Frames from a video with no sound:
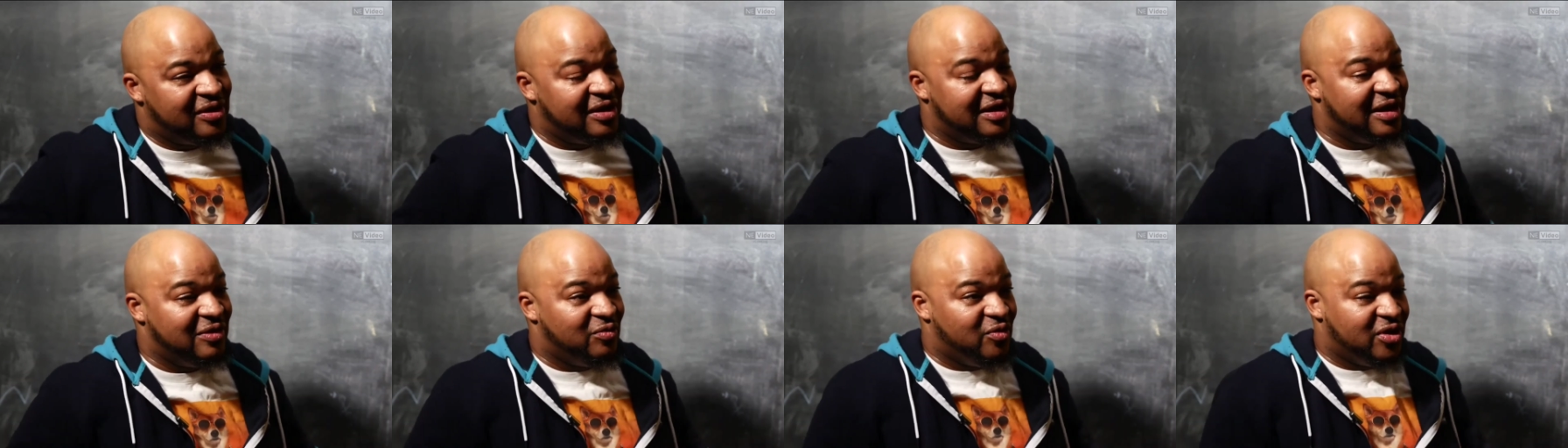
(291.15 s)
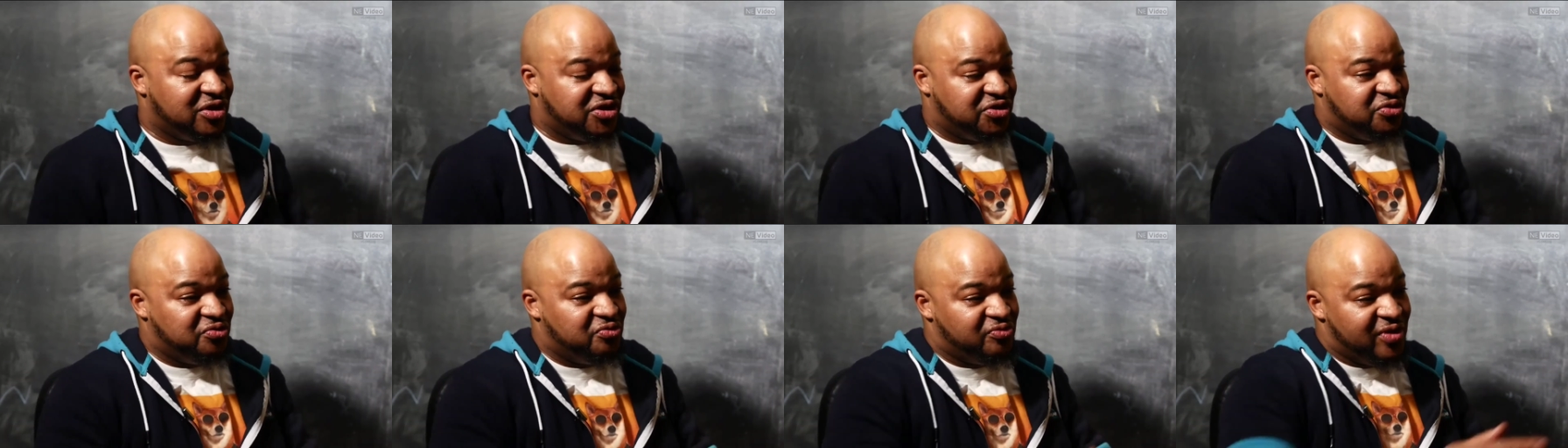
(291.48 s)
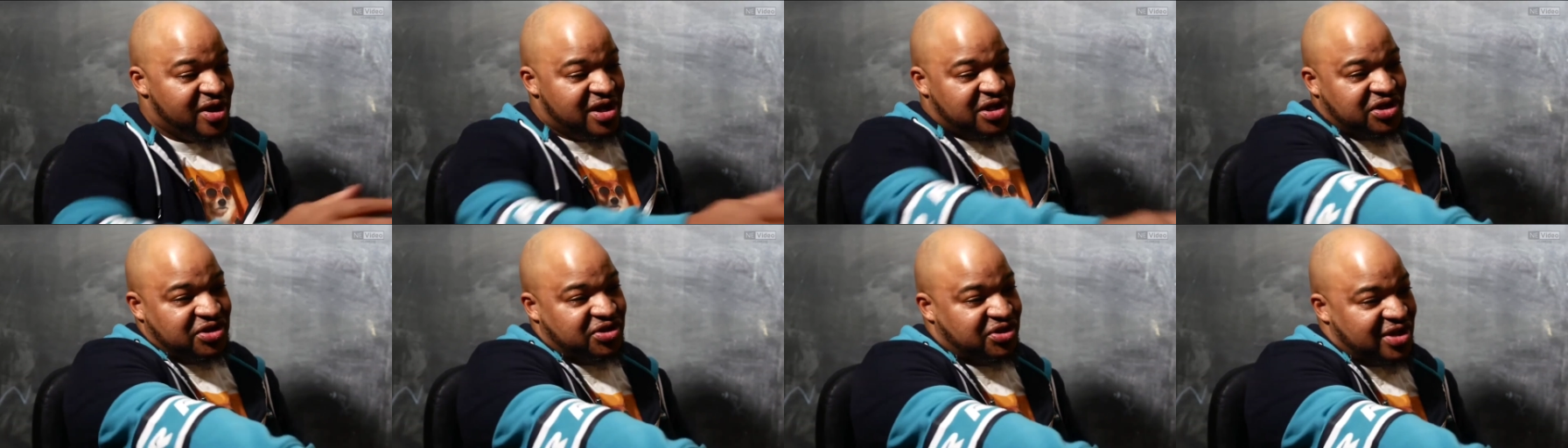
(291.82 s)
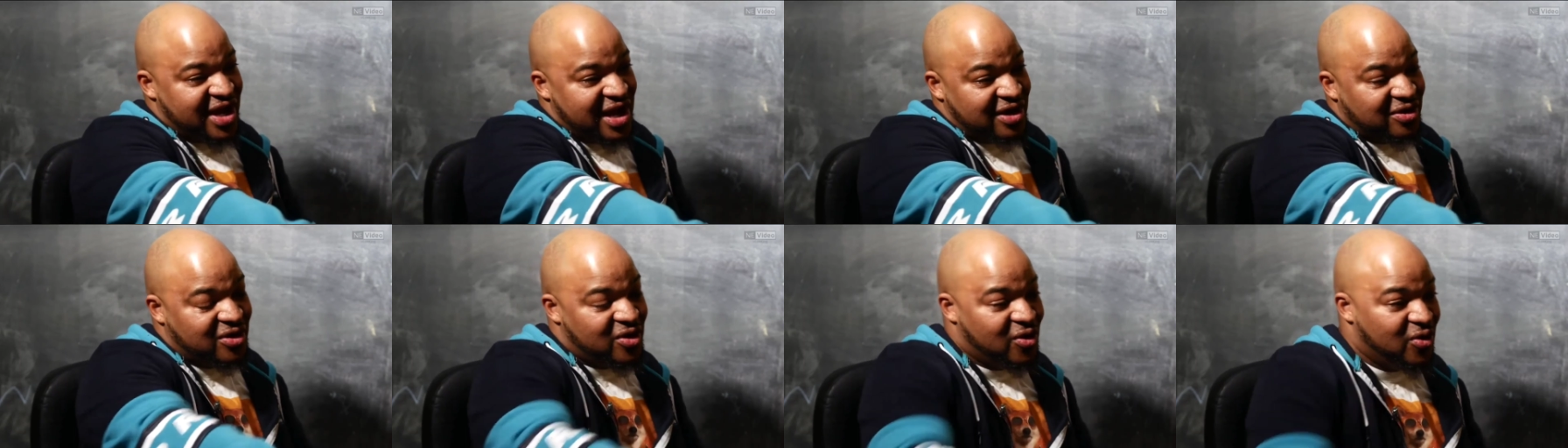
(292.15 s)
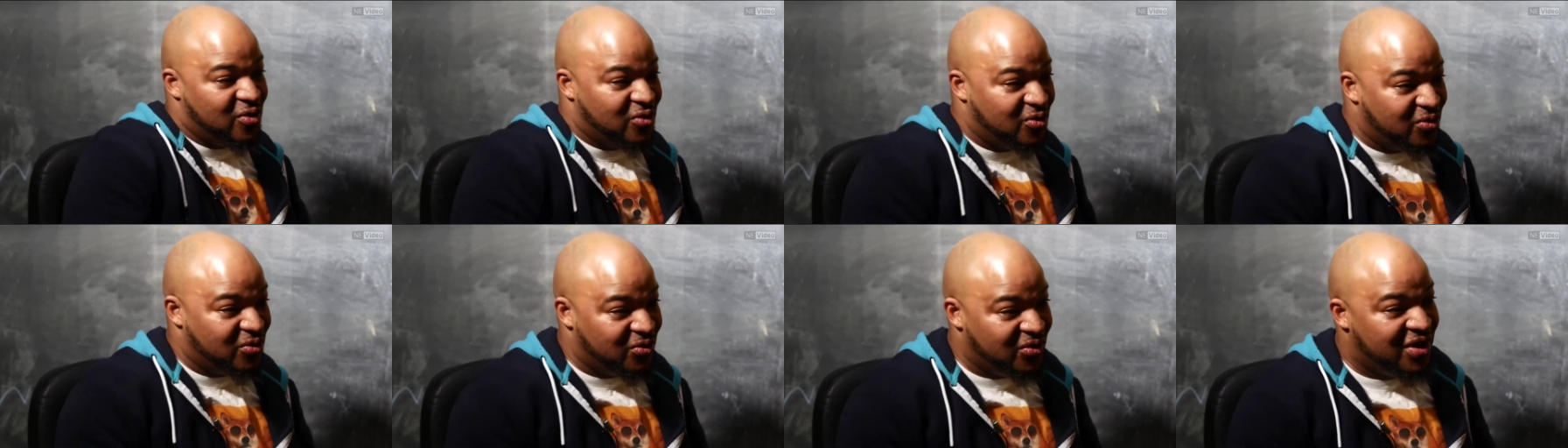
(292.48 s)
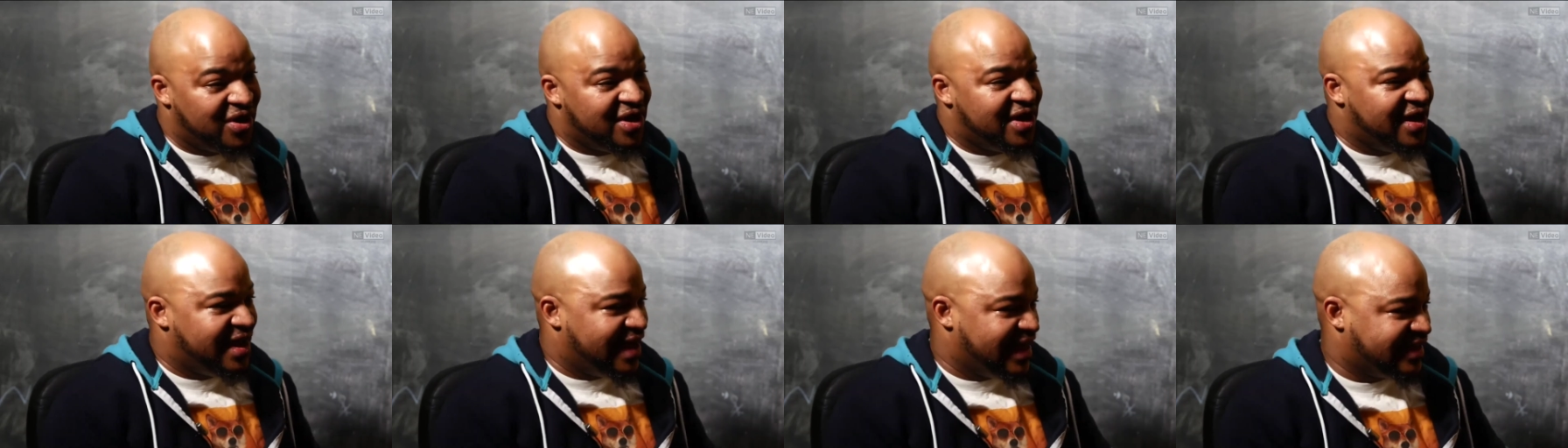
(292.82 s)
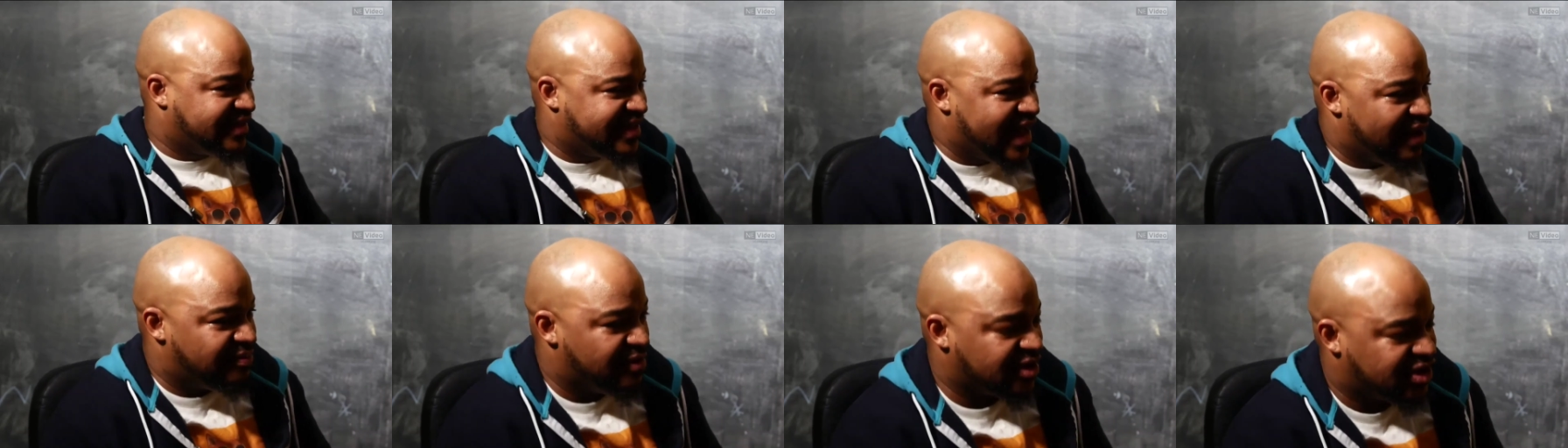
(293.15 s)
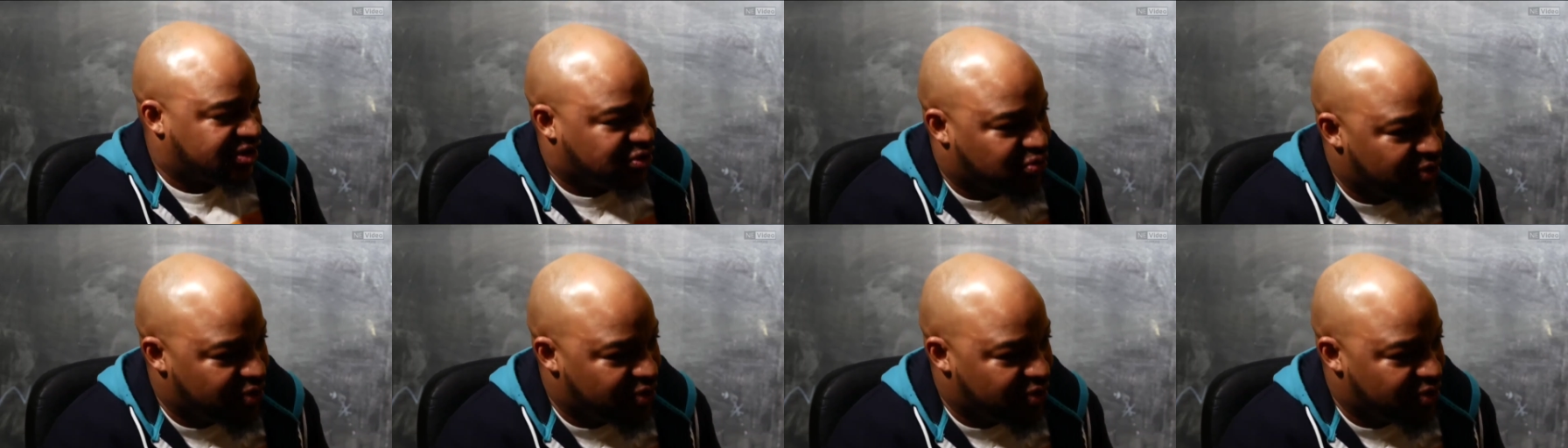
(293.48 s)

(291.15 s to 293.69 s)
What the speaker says: And then once you reach that goal, it's that much